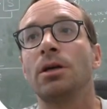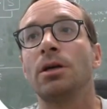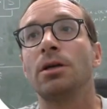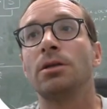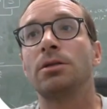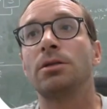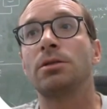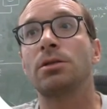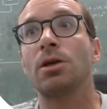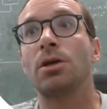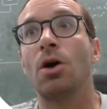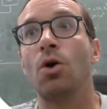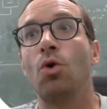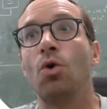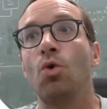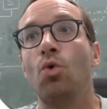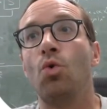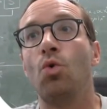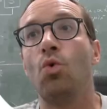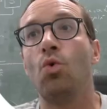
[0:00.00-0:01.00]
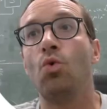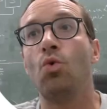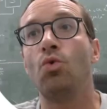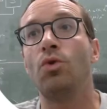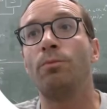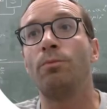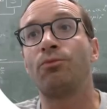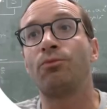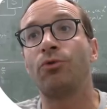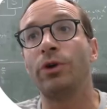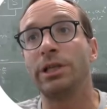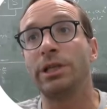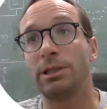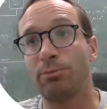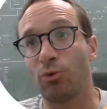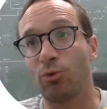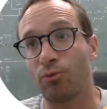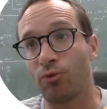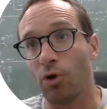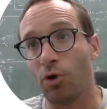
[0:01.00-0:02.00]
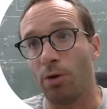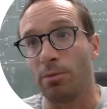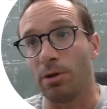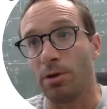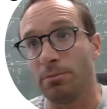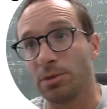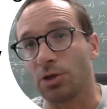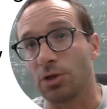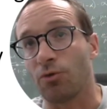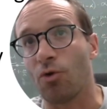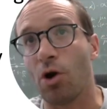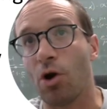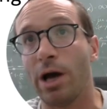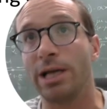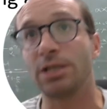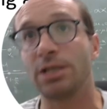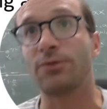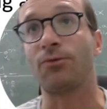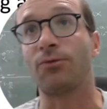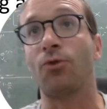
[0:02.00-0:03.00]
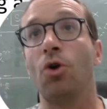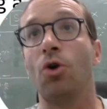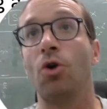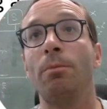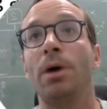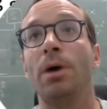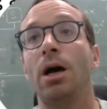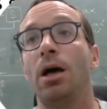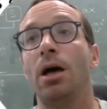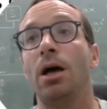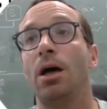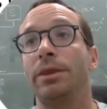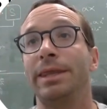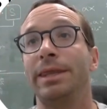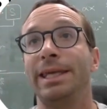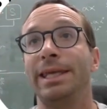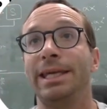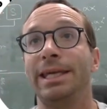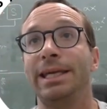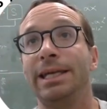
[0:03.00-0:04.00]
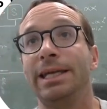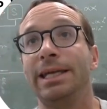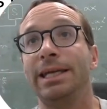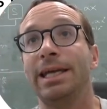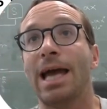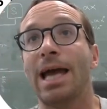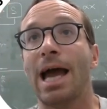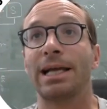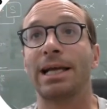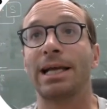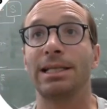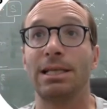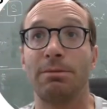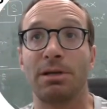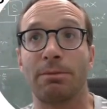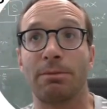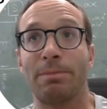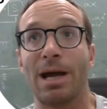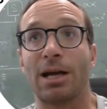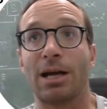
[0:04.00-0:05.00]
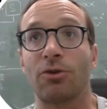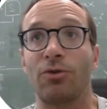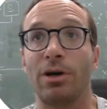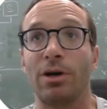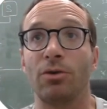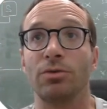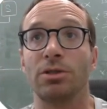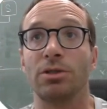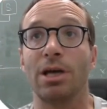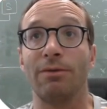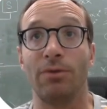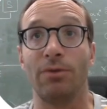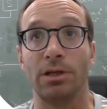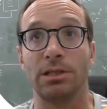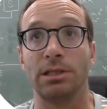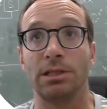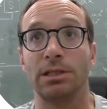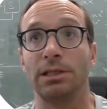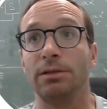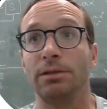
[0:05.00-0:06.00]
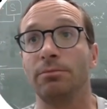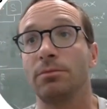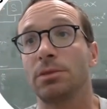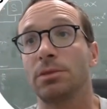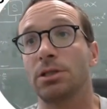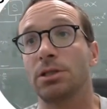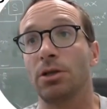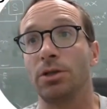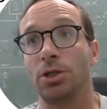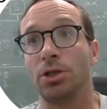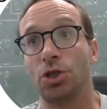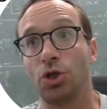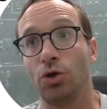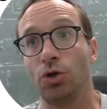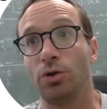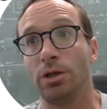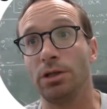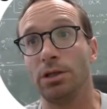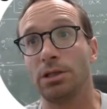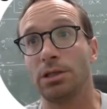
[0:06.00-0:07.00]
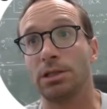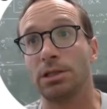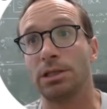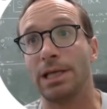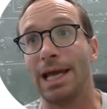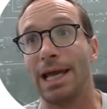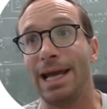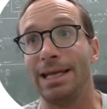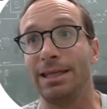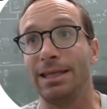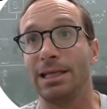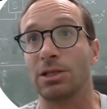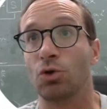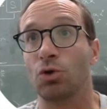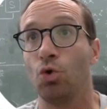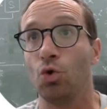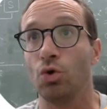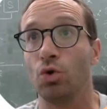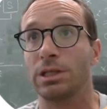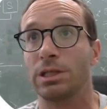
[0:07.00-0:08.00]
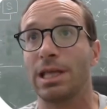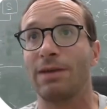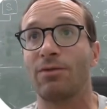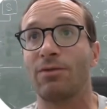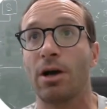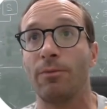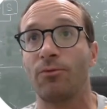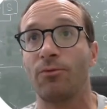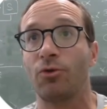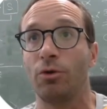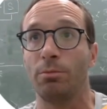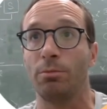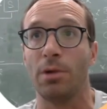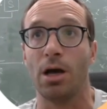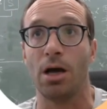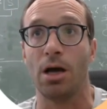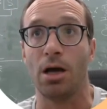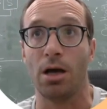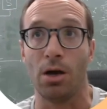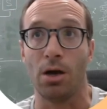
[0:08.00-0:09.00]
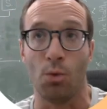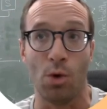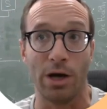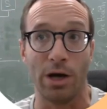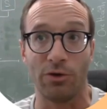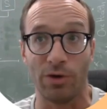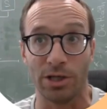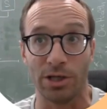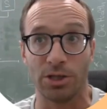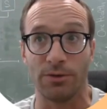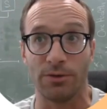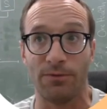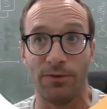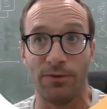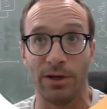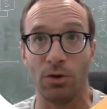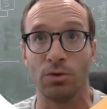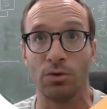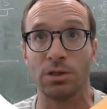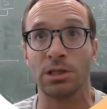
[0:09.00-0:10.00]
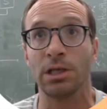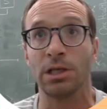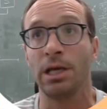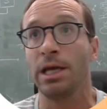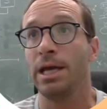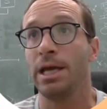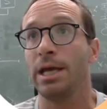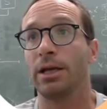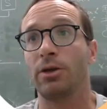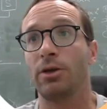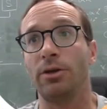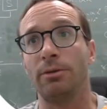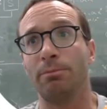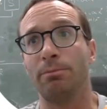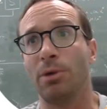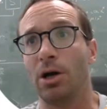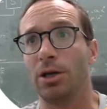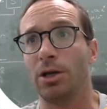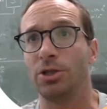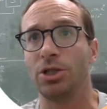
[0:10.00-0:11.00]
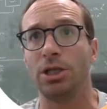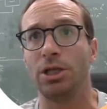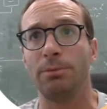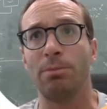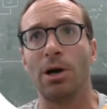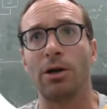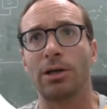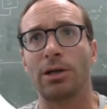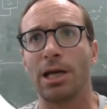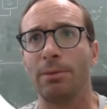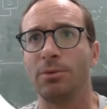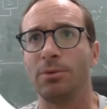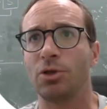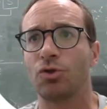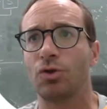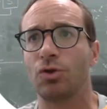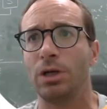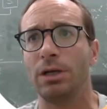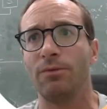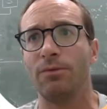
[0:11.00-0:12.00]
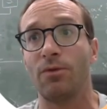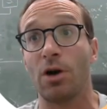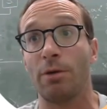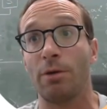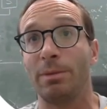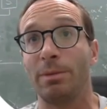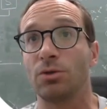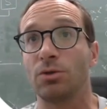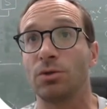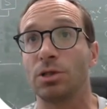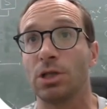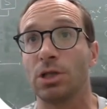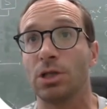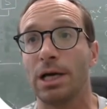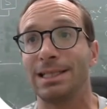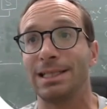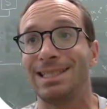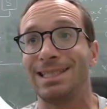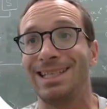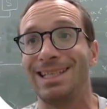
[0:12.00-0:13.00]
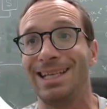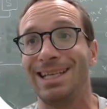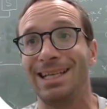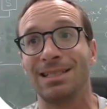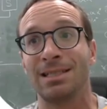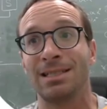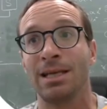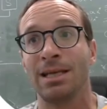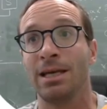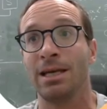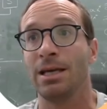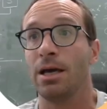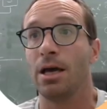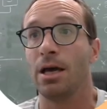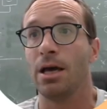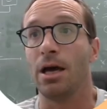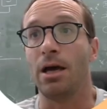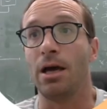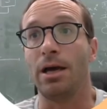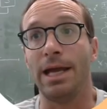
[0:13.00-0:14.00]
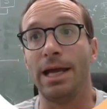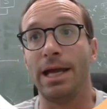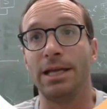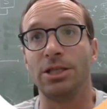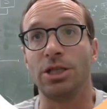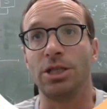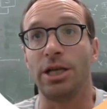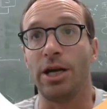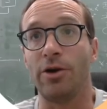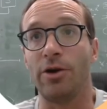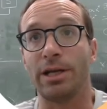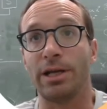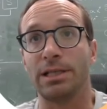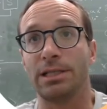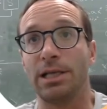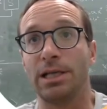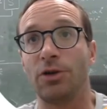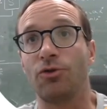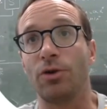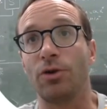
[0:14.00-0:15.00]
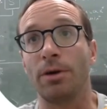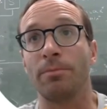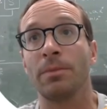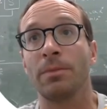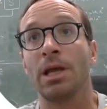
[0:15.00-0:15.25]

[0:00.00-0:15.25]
So the principal problems arise from the academic background diversity. So the students in this course, they've come from a wide range of fields, including biology, biochemistry, environmental sciences, engineering, etc.